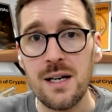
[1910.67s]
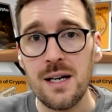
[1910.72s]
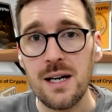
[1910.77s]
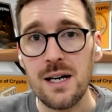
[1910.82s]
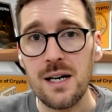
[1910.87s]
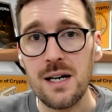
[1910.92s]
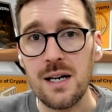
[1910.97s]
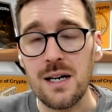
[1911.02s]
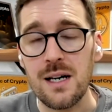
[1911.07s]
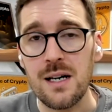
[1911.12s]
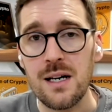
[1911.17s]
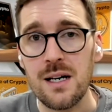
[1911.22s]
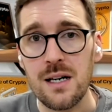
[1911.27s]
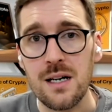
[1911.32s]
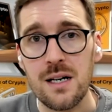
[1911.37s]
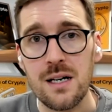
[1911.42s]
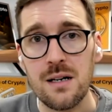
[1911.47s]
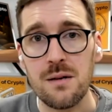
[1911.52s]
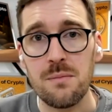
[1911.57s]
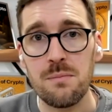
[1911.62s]

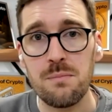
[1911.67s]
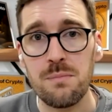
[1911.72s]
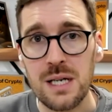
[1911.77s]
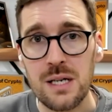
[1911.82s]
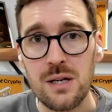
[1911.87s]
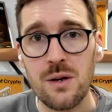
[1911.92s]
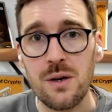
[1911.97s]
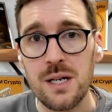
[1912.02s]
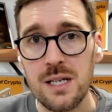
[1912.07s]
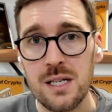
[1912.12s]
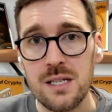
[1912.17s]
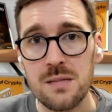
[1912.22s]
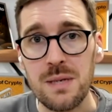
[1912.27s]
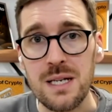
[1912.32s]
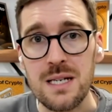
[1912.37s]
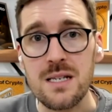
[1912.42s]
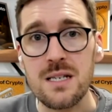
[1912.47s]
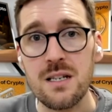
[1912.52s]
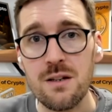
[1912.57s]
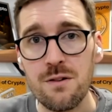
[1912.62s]
Bitcoin as
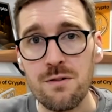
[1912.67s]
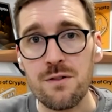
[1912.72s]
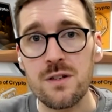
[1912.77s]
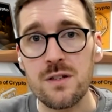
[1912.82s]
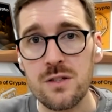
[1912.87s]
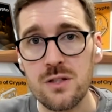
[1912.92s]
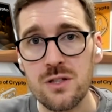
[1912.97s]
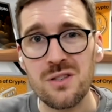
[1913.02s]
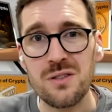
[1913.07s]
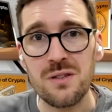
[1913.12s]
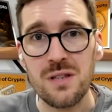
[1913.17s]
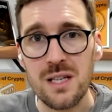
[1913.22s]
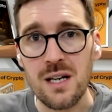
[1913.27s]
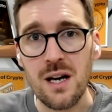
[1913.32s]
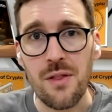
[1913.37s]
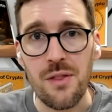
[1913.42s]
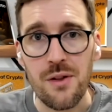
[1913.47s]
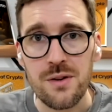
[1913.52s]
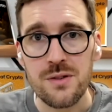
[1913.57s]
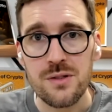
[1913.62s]
being different to the
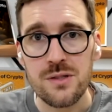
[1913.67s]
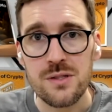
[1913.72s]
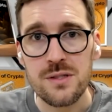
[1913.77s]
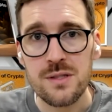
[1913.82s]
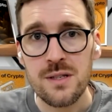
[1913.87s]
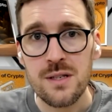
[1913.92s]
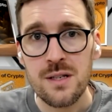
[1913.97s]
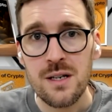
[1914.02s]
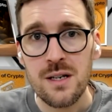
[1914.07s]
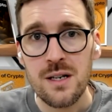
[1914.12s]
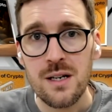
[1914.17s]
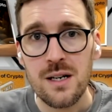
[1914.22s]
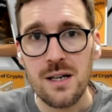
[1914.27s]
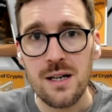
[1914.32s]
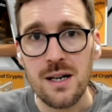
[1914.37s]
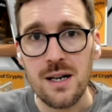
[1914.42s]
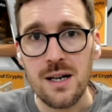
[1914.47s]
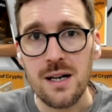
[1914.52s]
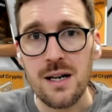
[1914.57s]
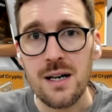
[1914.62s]
others.
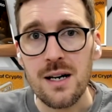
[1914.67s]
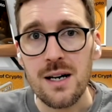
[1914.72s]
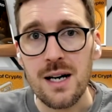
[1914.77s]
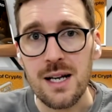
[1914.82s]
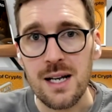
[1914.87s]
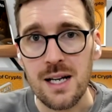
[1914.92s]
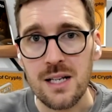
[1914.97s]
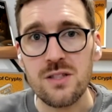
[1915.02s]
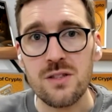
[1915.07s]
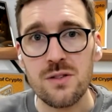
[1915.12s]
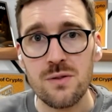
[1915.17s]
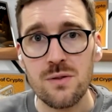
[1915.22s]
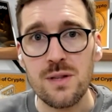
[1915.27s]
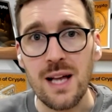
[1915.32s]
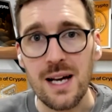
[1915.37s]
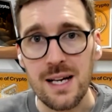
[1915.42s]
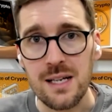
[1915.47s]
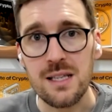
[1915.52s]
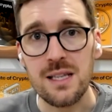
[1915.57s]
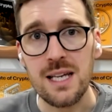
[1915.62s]
And I do
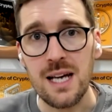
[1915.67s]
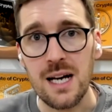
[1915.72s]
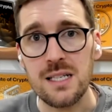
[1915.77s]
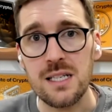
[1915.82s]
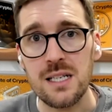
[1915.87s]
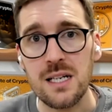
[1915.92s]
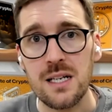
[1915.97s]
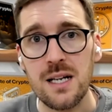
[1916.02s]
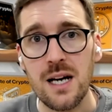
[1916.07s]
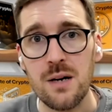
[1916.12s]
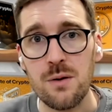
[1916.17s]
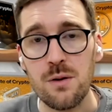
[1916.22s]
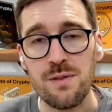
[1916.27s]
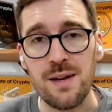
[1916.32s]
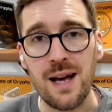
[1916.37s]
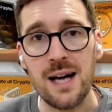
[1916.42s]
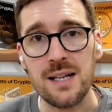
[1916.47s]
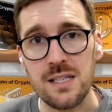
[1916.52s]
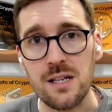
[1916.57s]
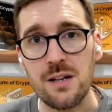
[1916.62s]
like the idea now of
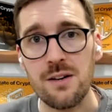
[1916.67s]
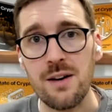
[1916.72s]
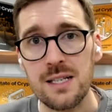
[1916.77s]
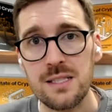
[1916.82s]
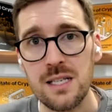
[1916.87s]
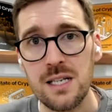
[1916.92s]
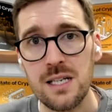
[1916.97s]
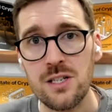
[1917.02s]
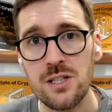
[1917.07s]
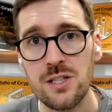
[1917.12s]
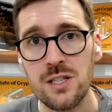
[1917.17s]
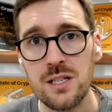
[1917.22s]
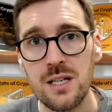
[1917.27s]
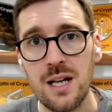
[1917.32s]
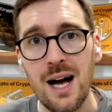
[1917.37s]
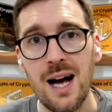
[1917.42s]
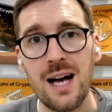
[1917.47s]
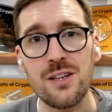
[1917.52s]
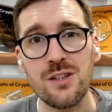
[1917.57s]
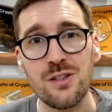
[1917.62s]
categorization.
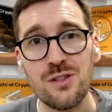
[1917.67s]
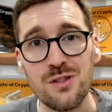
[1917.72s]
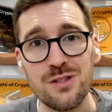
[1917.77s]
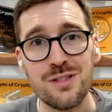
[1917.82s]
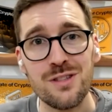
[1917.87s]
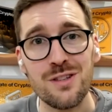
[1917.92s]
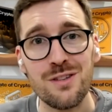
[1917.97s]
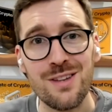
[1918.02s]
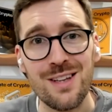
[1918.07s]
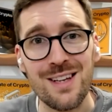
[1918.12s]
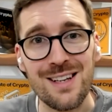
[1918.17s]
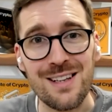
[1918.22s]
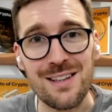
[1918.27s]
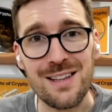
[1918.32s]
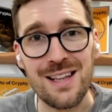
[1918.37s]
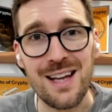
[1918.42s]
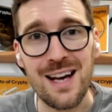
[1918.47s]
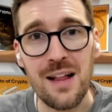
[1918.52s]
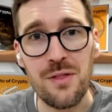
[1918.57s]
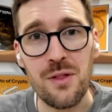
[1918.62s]
I used to think
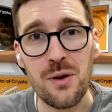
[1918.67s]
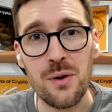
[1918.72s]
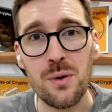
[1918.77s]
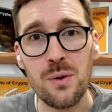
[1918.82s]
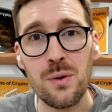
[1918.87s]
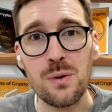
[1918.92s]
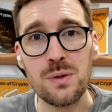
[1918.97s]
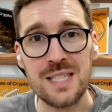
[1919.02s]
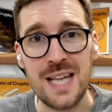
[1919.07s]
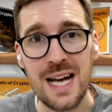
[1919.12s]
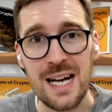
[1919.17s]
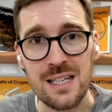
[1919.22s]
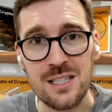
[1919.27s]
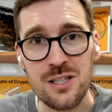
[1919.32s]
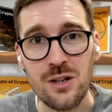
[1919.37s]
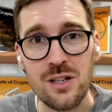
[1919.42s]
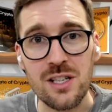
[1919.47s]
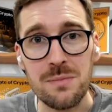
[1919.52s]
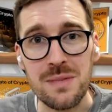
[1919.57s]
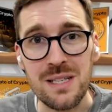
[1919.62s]
that the whole
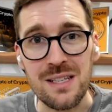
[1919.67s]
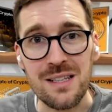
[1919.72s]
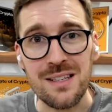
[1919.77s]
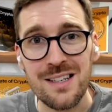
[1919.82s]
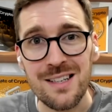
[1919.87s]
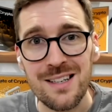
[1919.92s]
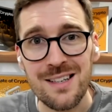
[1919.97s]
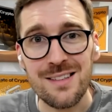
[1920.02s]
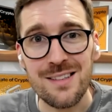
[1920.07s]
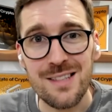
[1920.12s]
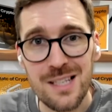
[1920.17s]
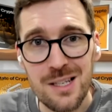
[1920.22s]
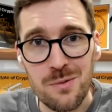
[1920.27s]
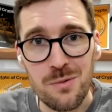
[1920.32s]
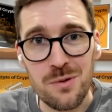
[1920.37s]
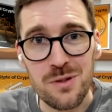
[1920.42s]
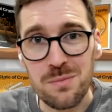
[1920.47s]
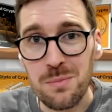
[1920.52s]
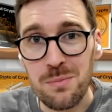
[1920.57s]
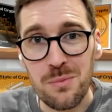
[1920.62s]
taxonomy thing
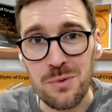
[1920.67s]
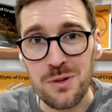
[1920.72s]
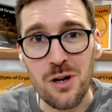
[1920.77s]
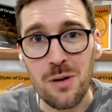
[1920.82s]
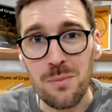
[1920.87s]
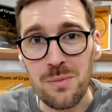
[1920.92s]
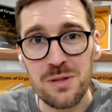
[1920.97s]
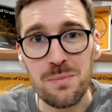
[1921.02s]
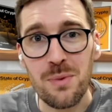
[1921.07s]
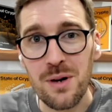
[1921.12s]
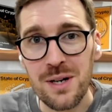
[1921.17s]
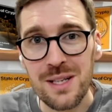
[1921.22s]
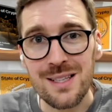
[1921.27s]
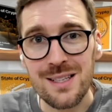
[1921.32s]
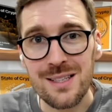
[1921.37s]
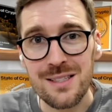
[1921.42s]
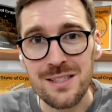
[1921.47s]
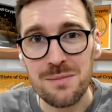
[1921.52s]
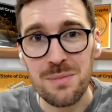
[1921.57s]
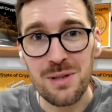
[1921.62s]
was almost
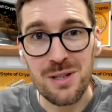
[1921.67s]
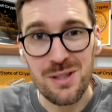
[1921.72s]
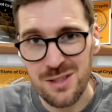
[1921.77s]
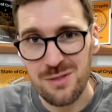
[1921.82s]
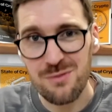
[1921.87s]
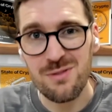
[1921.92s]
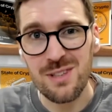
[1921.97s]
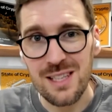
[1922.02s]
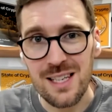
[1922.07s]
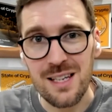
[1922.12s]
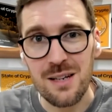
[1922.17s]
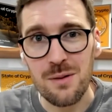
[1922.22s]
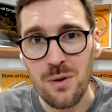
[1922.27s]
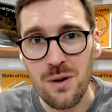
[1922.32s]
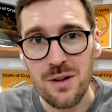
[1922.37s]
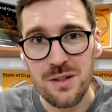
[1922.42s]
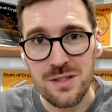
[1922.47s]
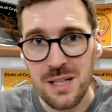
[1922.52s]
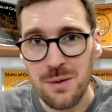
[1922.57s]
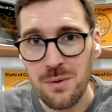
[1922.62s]
pointless, because it really it
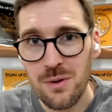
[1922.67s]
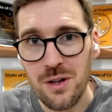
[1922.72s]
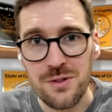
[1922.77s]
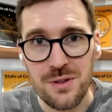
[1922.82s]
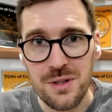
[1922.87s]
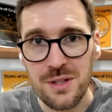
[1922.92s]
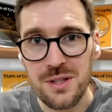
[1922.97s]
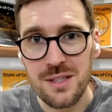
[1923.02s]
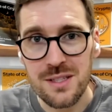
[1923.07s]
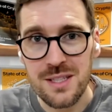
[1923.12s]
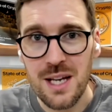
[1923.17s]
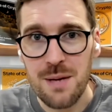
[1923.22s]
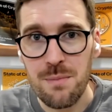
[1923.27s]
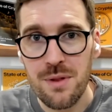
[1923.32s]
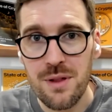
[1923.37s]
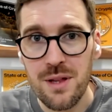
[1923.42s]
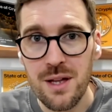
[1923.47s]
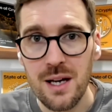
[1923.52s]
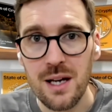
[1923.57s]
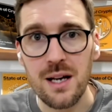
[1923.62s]
was. They were all doing the same
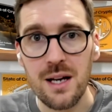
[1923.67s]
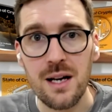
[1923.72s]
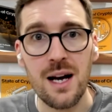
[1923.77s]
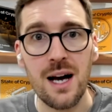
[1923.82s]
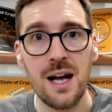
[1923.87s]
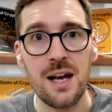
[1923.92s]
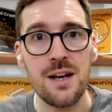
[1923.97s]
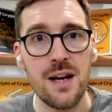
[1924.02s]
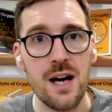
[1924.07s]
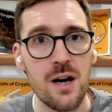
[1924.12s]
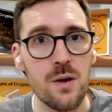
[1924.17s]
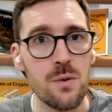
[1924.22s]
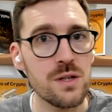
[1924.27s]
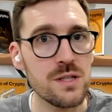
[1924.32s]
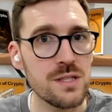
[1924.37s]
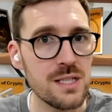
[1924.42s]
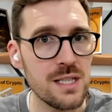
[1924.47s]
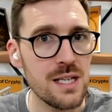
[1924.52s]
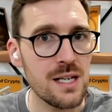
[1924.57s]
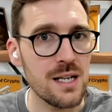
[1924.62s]
thing. And now we're
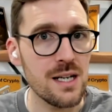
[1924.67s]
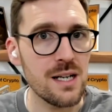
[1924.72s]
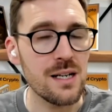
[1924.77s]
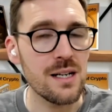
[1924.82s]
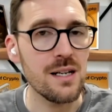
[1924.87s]
seeing